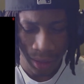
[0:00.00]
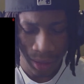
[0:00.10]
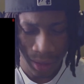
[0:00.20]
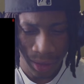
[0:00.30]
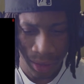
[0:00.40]

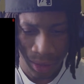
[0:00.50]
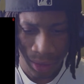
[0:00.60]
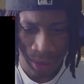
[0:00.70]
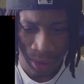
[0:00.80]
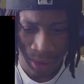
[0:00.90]

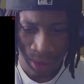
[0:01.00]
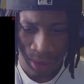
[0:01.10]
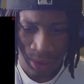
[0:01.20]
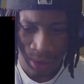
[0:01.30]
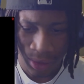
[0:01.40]

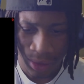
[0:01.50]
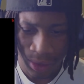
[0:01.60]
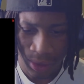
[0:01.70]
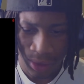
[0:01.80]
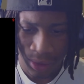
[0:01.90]

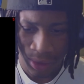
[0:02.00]
Nobody speaks.